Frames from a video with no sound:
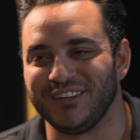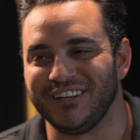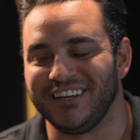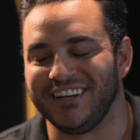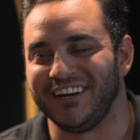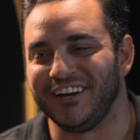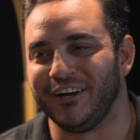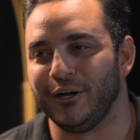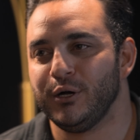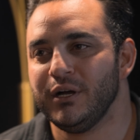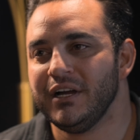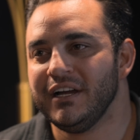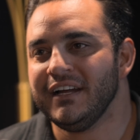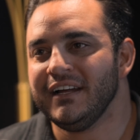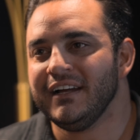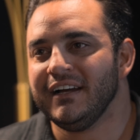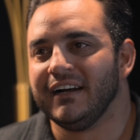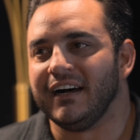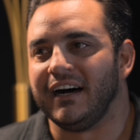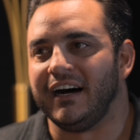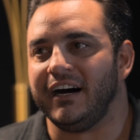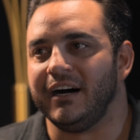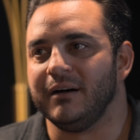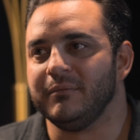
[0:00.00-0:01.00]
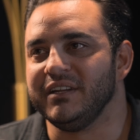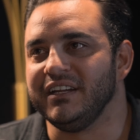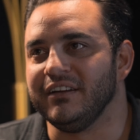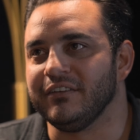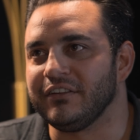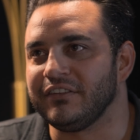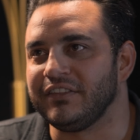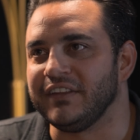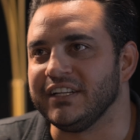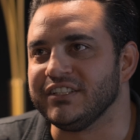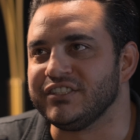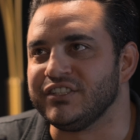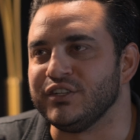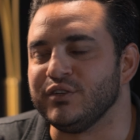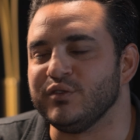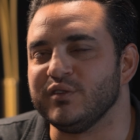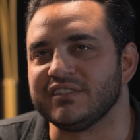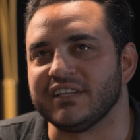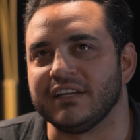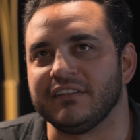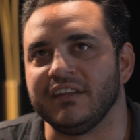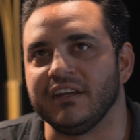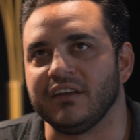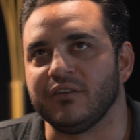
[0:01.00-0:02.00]
You know, um, the other thing too is
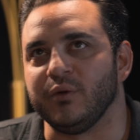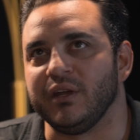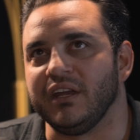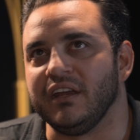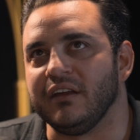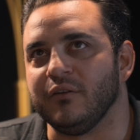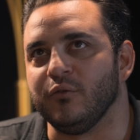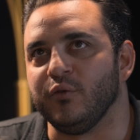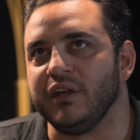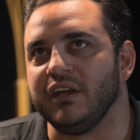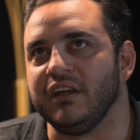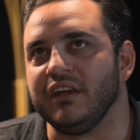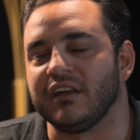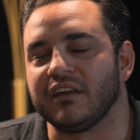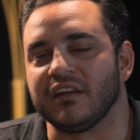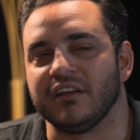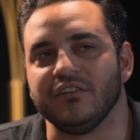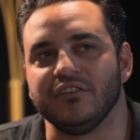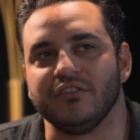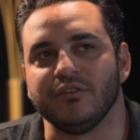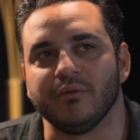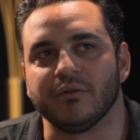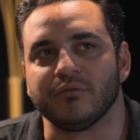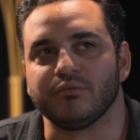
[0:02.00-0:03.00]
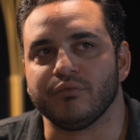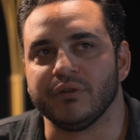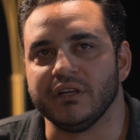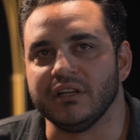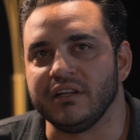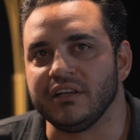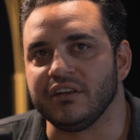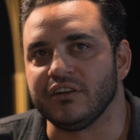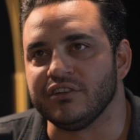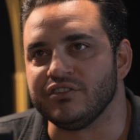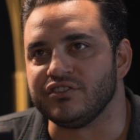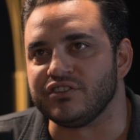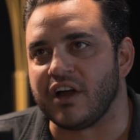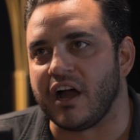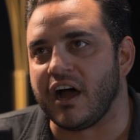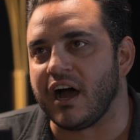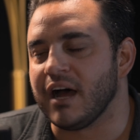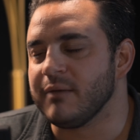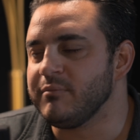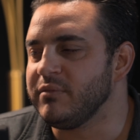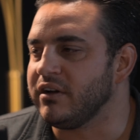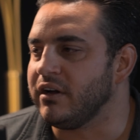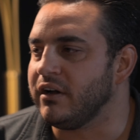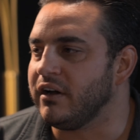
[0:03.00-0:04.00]
I think we we can do a really good
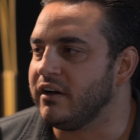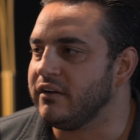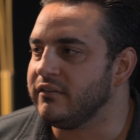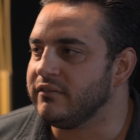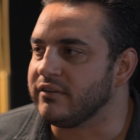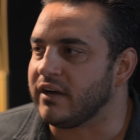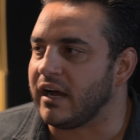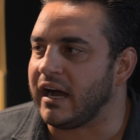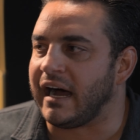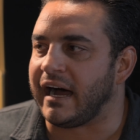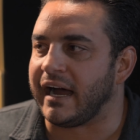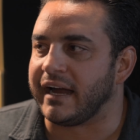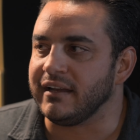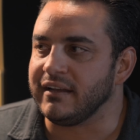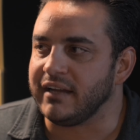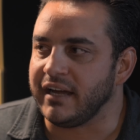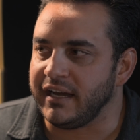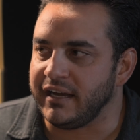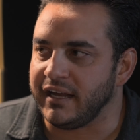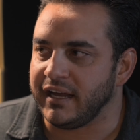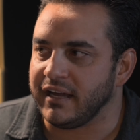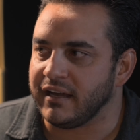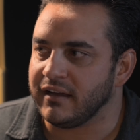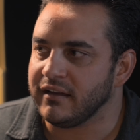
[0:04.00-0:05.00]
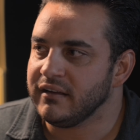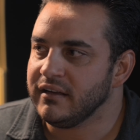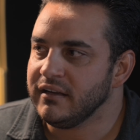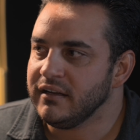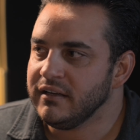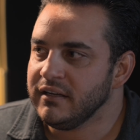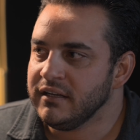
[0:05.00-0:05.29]
job of highlighting